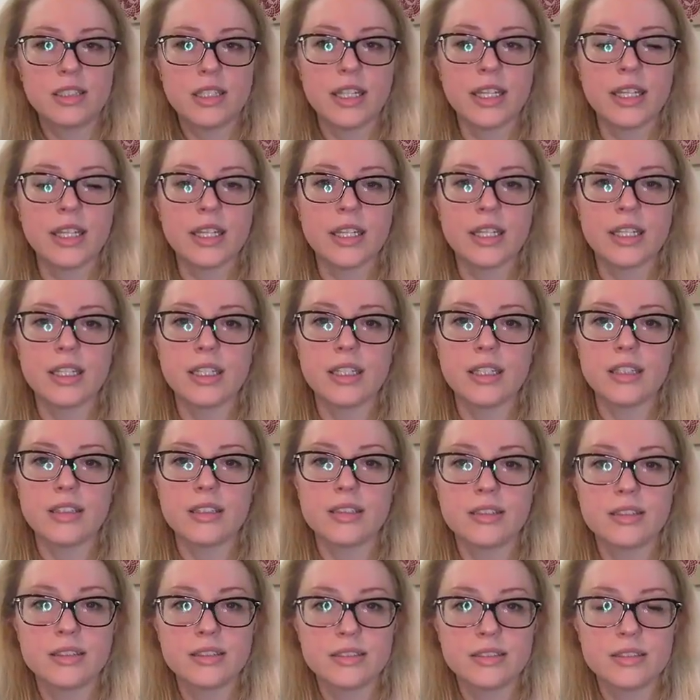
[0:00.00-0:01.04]
a
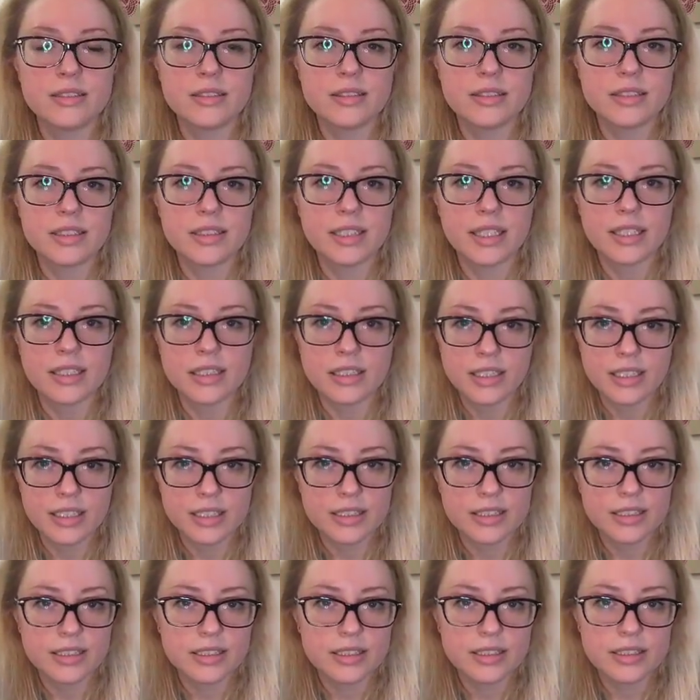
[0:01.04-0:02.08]

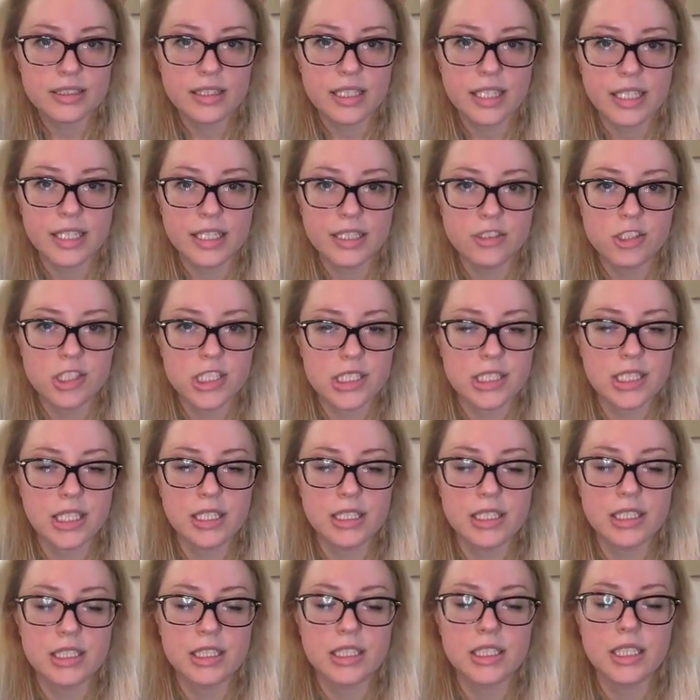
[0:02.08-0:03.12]
necklace that I had just
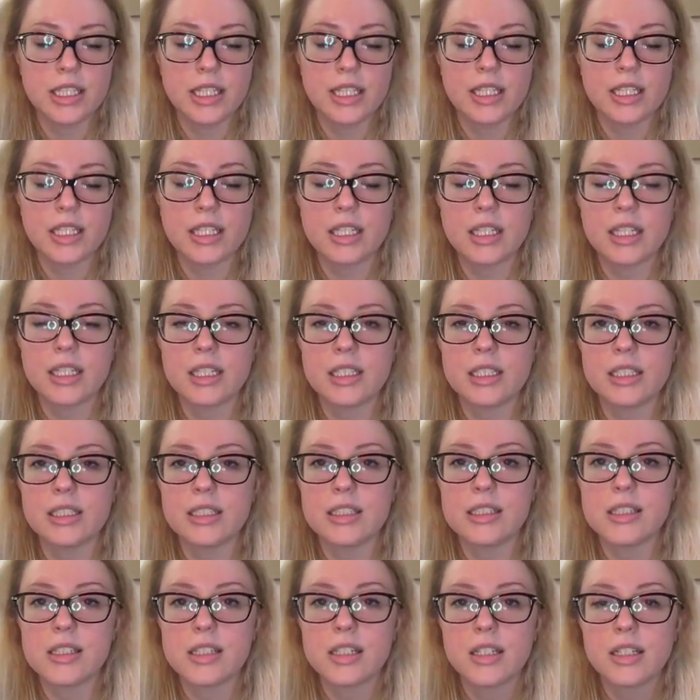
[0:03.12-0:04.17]
gotten,
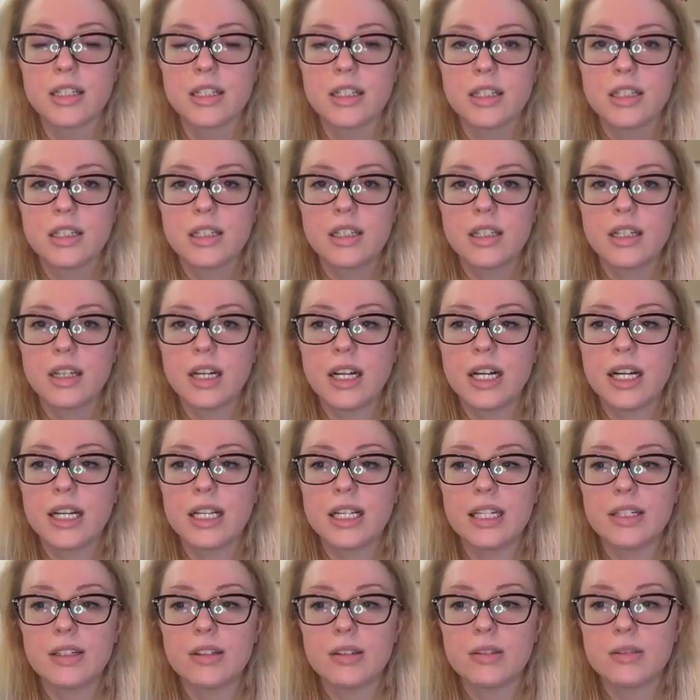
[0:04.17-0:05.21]
and
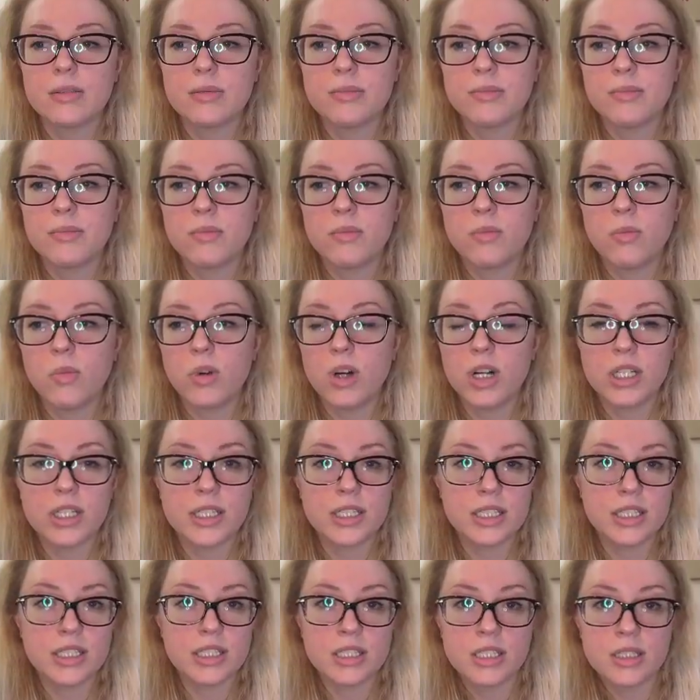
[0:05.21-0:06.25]
I
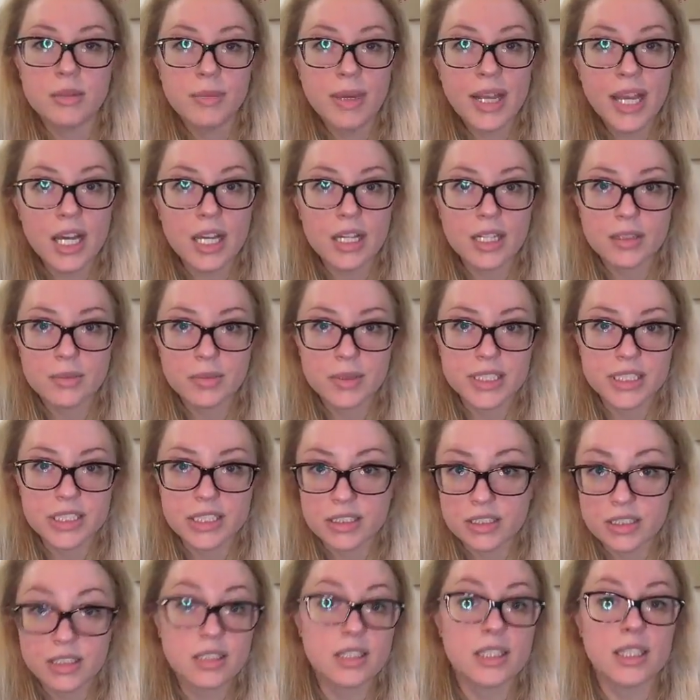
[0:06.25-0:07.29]
wanted it back,
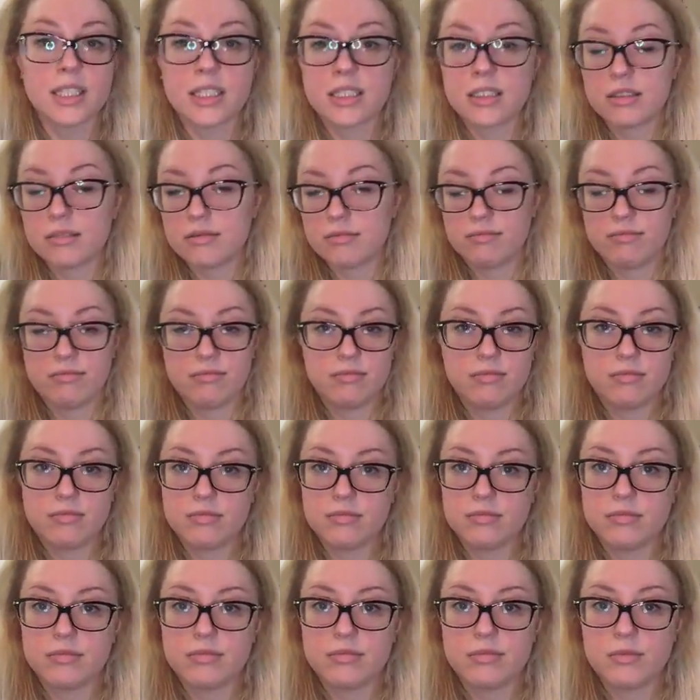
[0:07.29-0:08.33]
basically. Like,
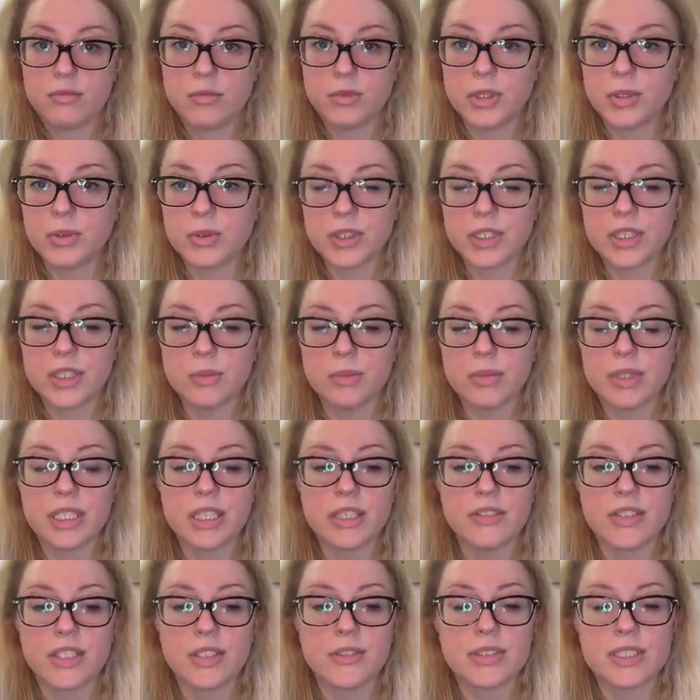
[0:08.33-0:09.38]
we were going to be
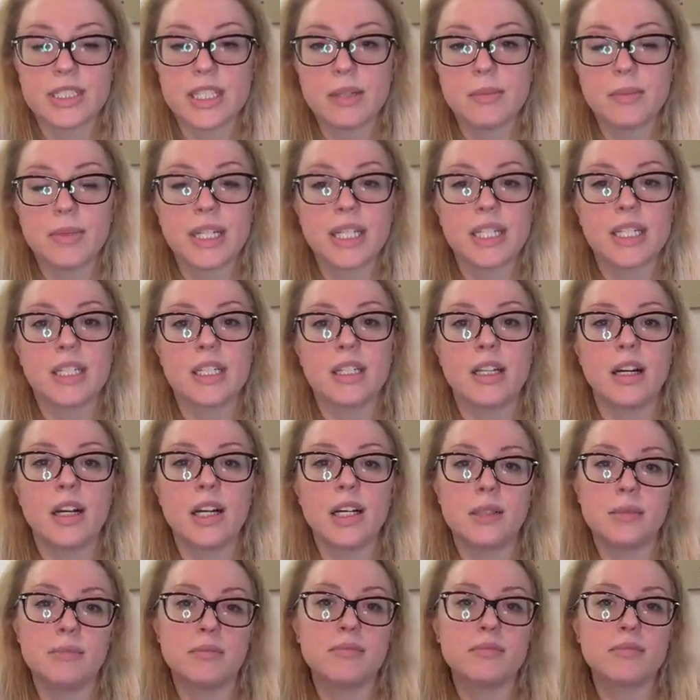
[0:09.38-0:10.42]
leaving. It was at my
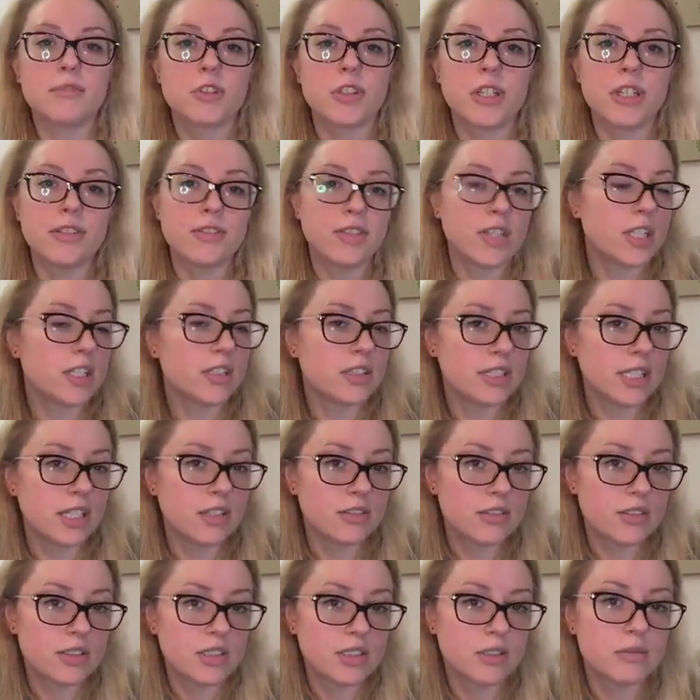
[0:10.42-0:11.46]
grandfather's
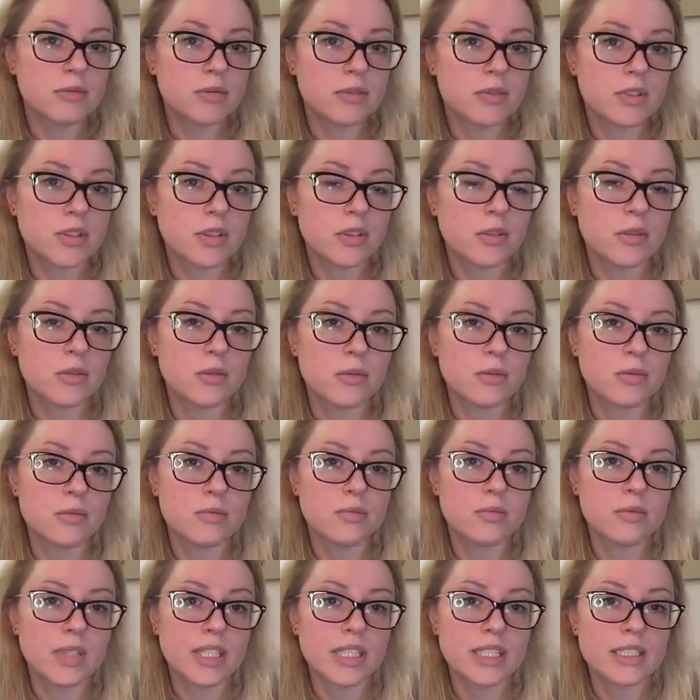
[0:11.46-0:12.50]
house, and so
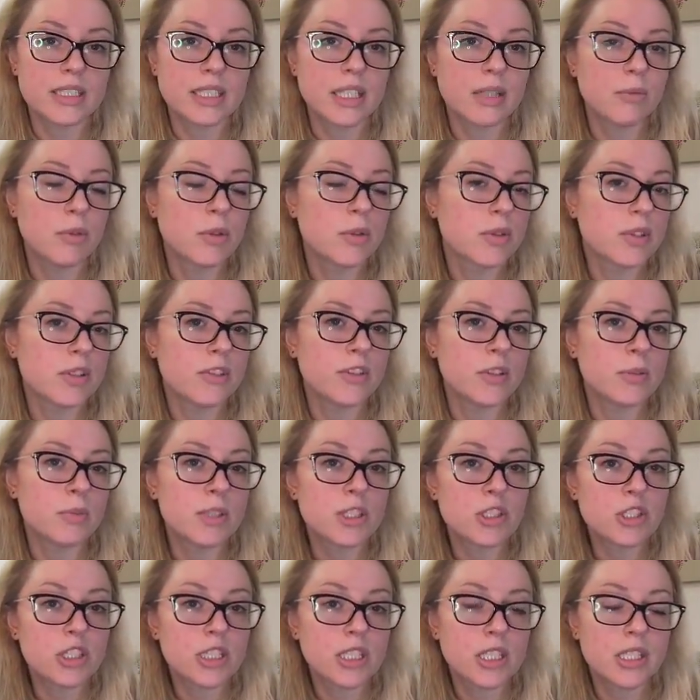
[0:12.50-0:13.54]
at the time we were living in
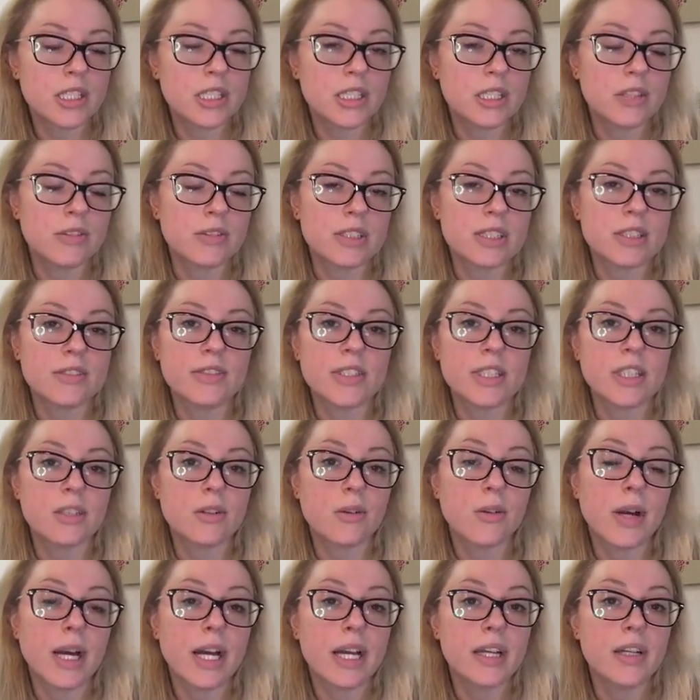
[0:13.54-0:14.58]
Michigan and he was living in
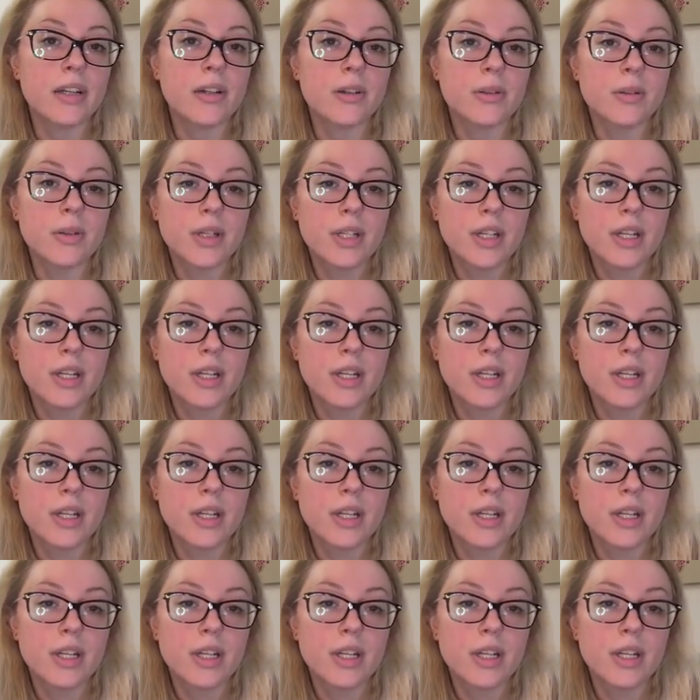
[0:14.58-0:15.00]
Ohio,